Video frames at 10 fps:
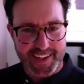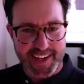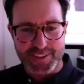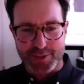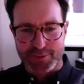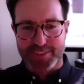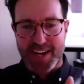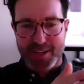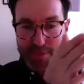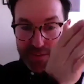And so
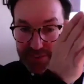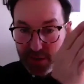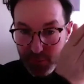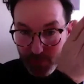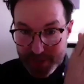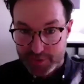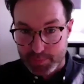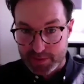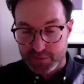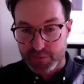starting with the self-awareness
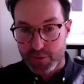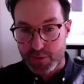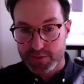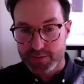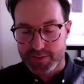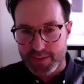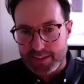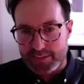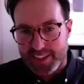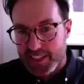piece first,
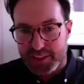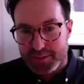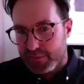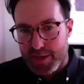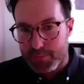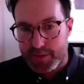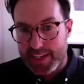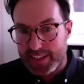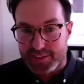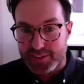that's a leadership development
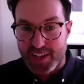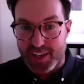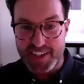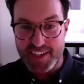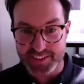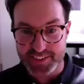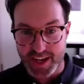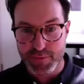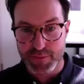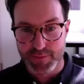exercise in
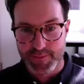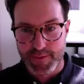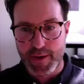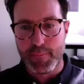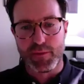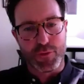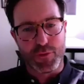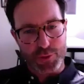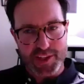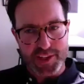itself,
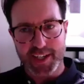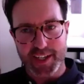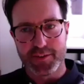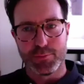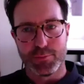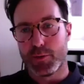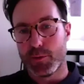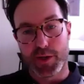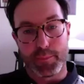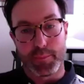before you then get into what do we
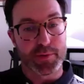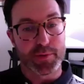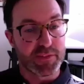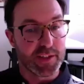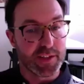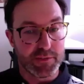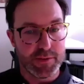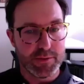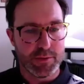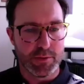want our people to feel and not
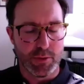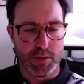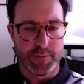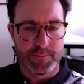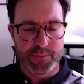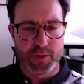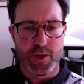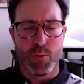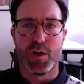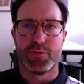feel, or
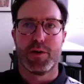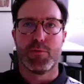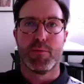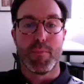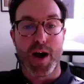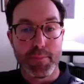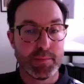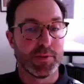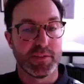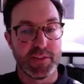what do I want my
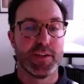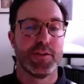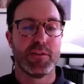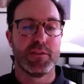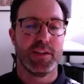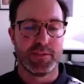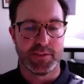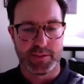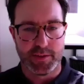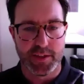people to feel and not feel if
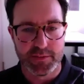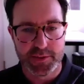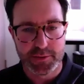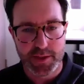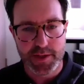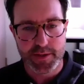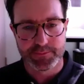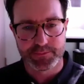it's an individual leader.